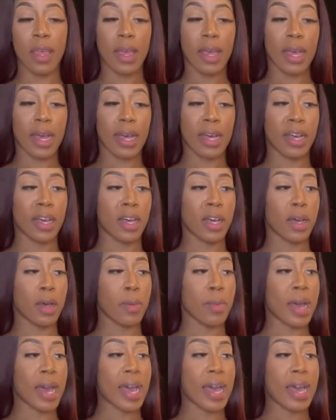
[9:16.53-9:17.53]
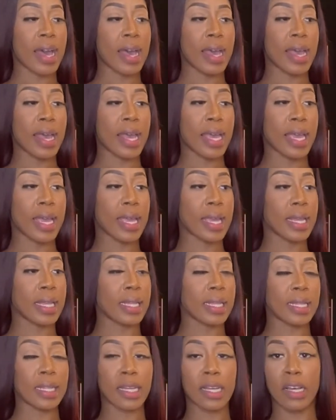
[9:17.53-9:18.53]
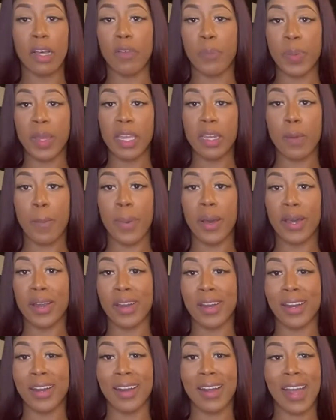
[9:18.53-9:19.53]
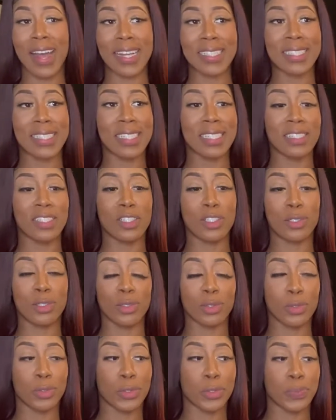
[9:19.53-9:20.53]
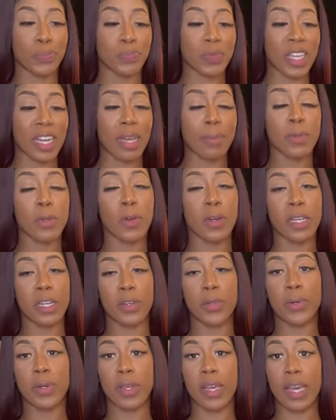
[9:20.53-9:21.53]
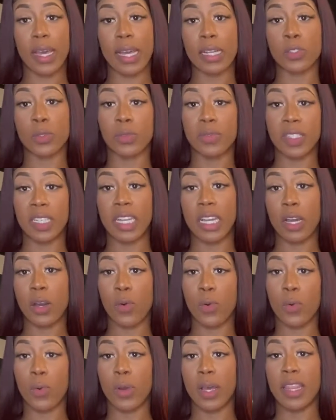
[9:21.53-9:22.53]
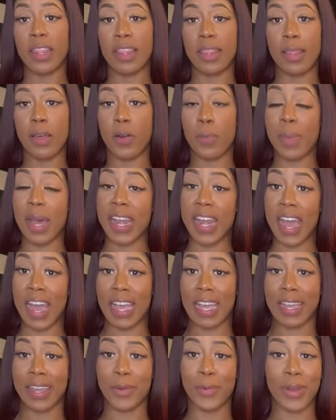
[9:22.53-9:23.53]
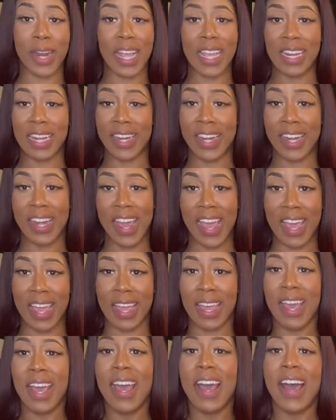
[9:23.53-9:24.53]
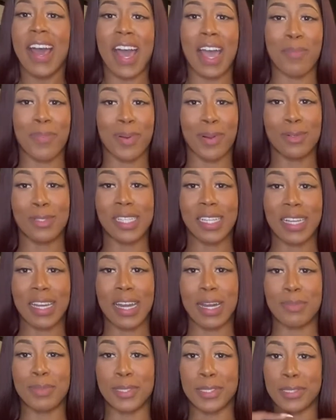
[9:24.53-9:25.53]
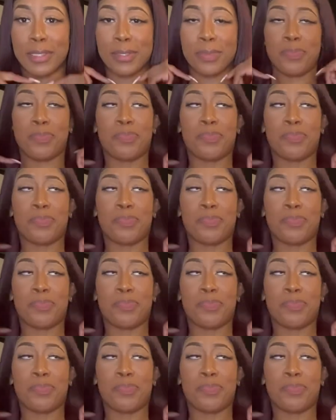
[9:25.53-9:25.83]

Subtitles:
I love peanut butter. I tend to, and I'm going to do an actual video on my diet, what I eat in a day, high protein options.